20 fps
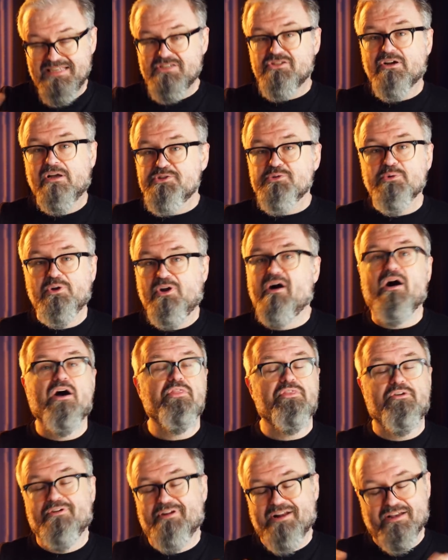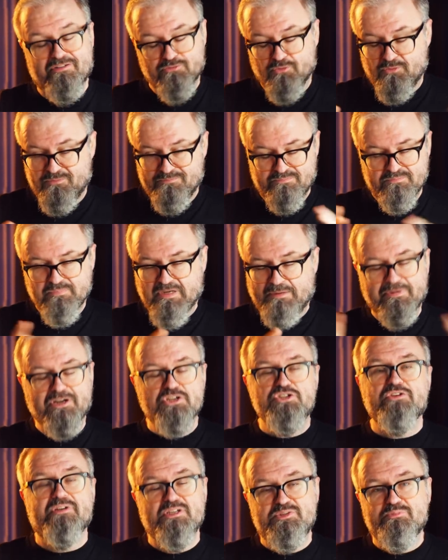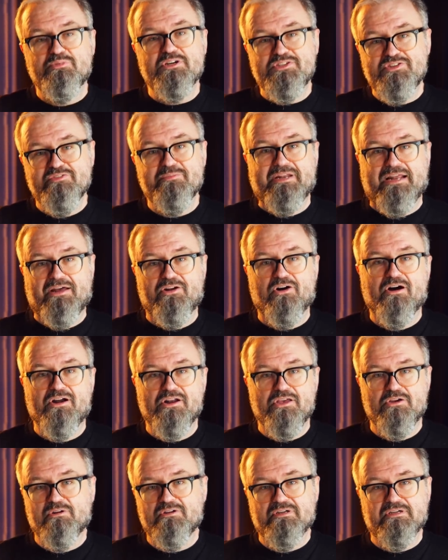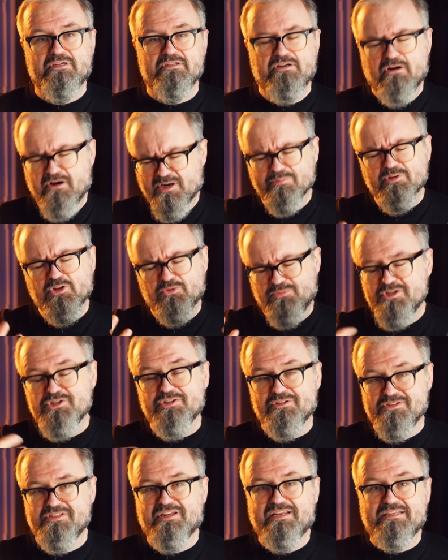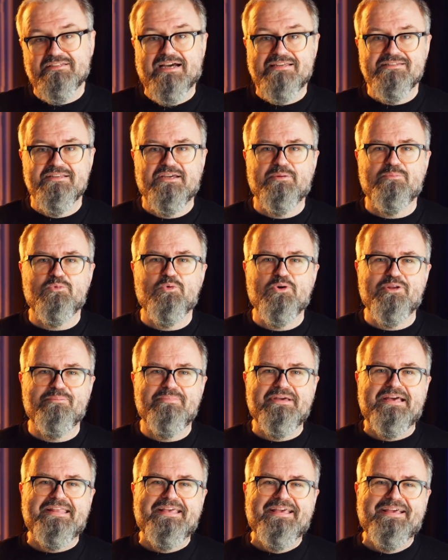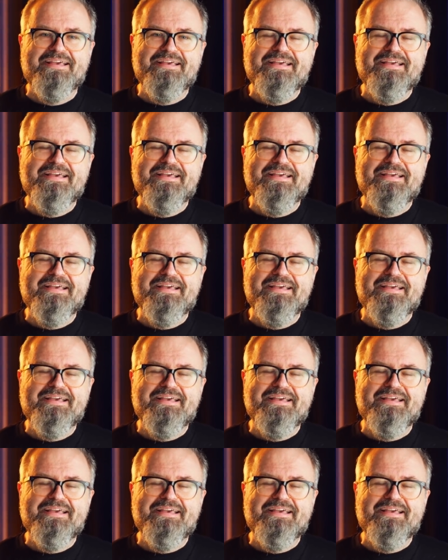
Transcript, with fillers: He's also an author, and I've a bunch of his books have been on audio uh, Audible originals, and I, I dig them quite a bit.